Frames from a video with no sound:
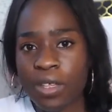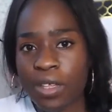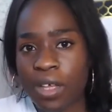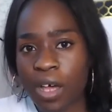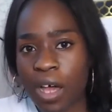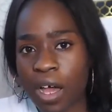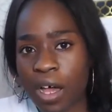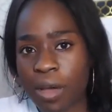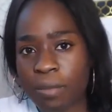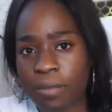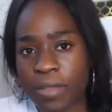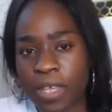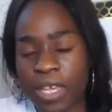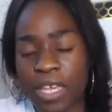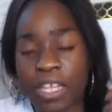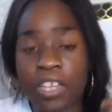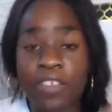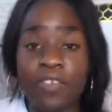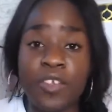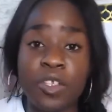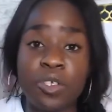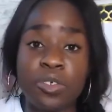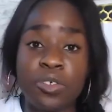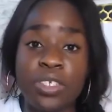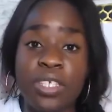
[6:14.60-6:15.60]
the
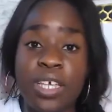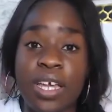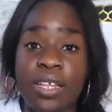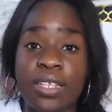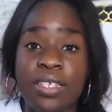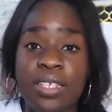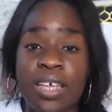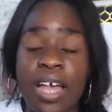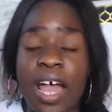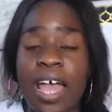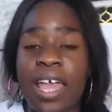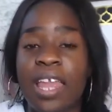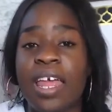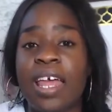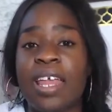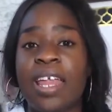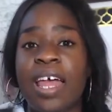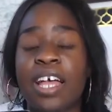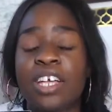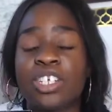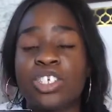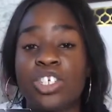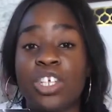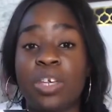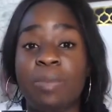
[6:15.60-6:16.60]
individuals that died had
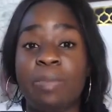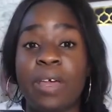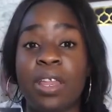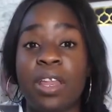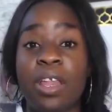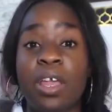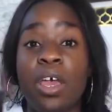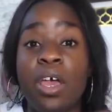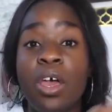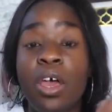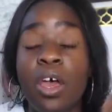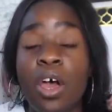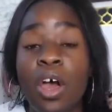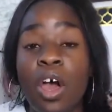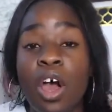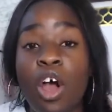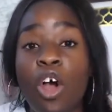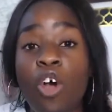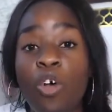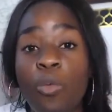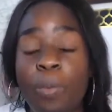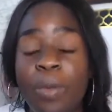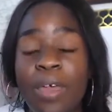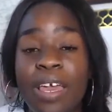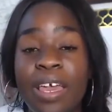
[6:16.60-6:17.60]
actually been
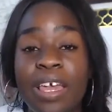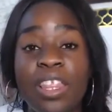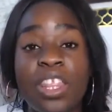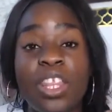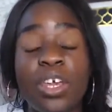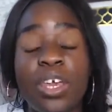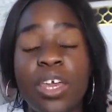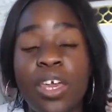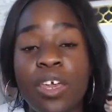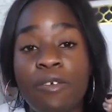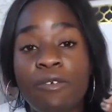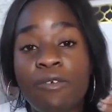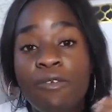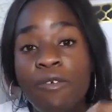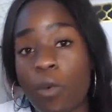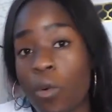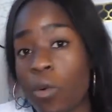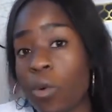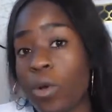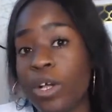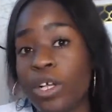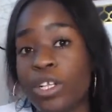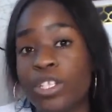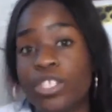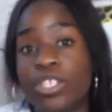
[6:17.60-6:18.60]
hoping and looking
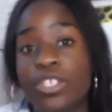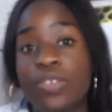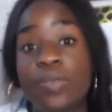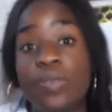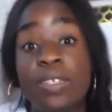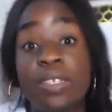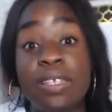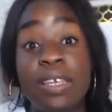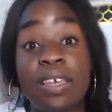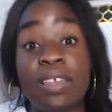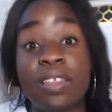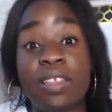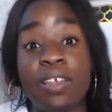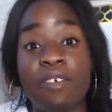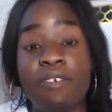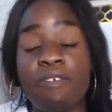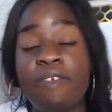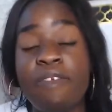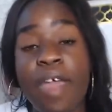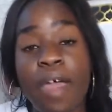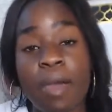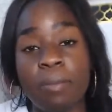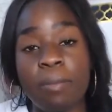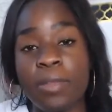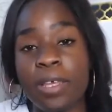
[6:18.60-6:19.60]
forward to seeing their
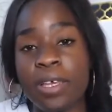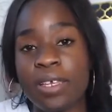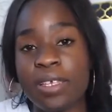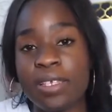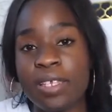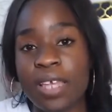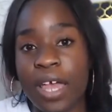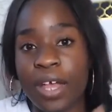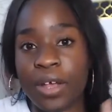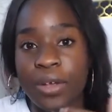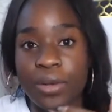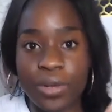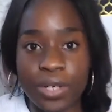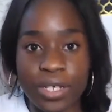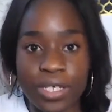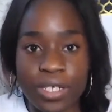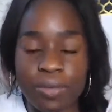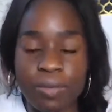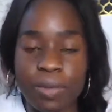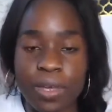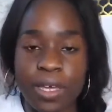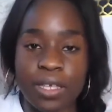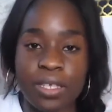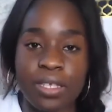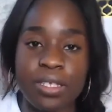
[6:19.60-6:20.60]
families at
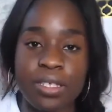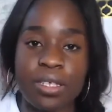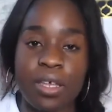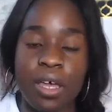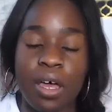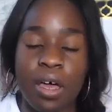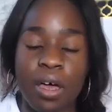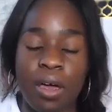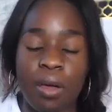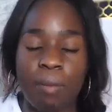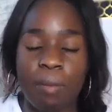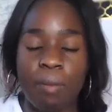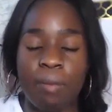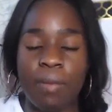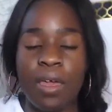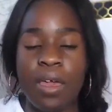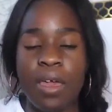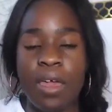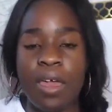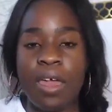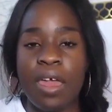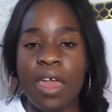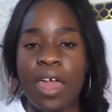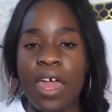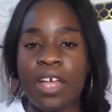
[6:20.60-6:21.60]
Christmas.
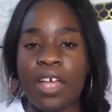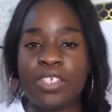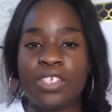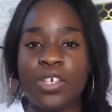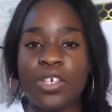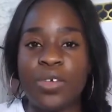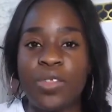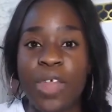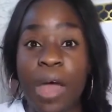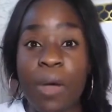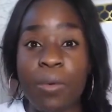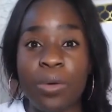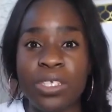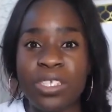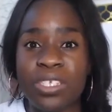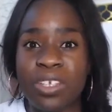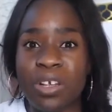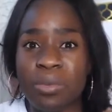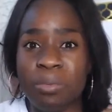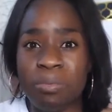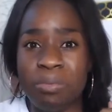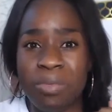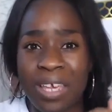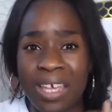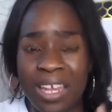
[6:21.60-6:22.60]
And so that was
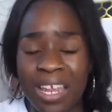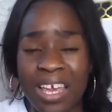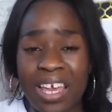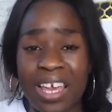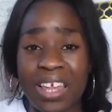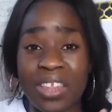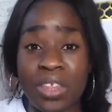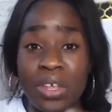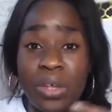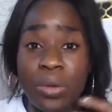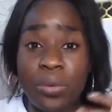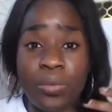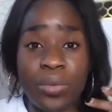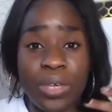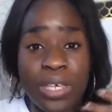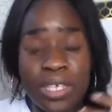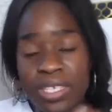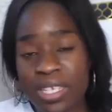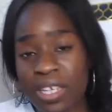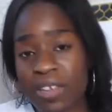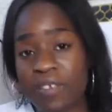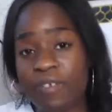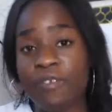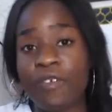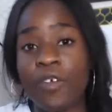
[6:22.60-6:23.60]
their meaning and their
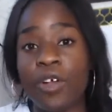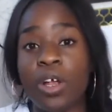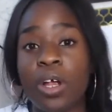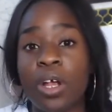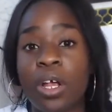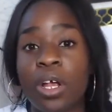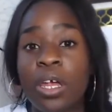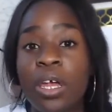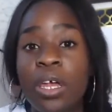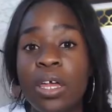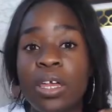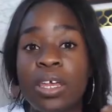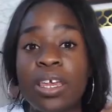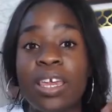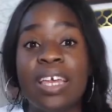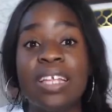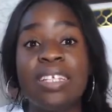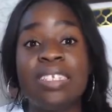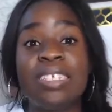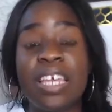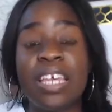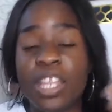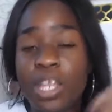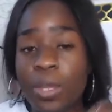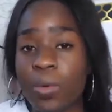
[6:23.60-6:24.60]
reason for
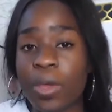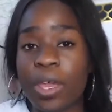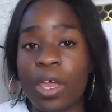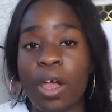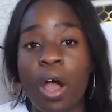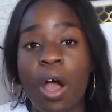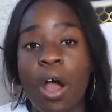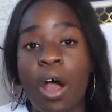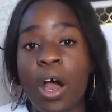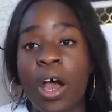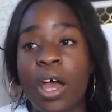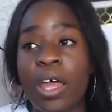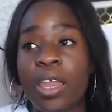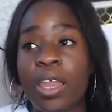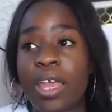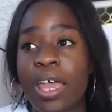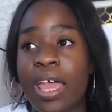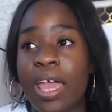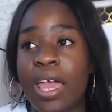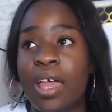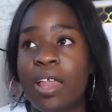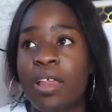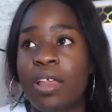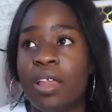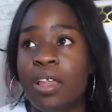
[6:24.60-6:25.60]
continuing on
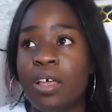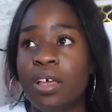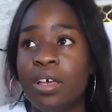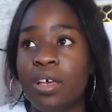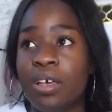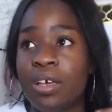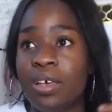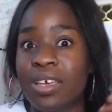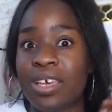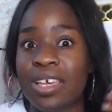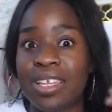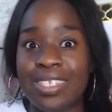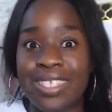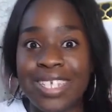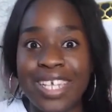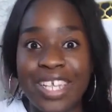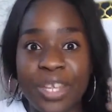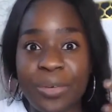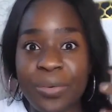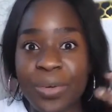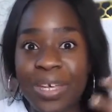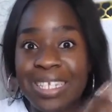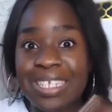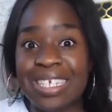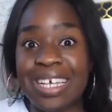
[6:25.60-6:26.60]
and
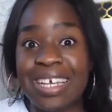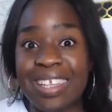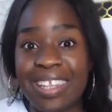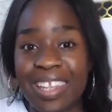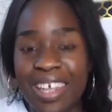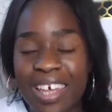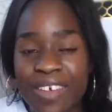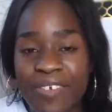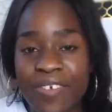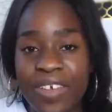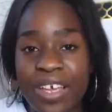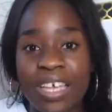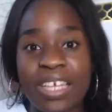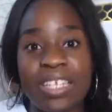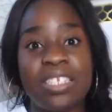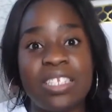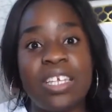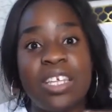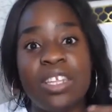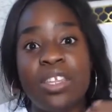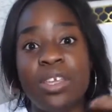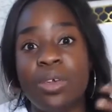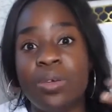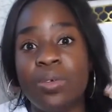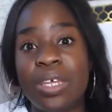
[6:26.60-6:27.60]
continuing to live and
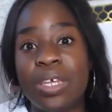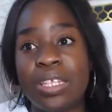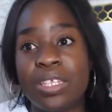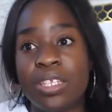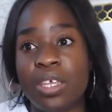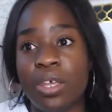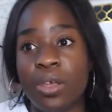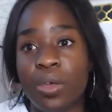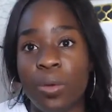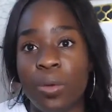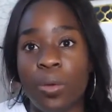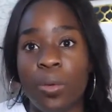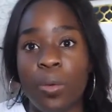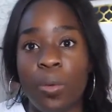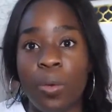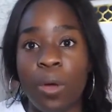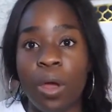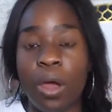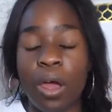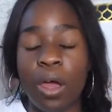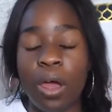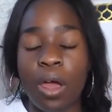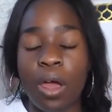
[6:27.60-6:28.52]
continuing to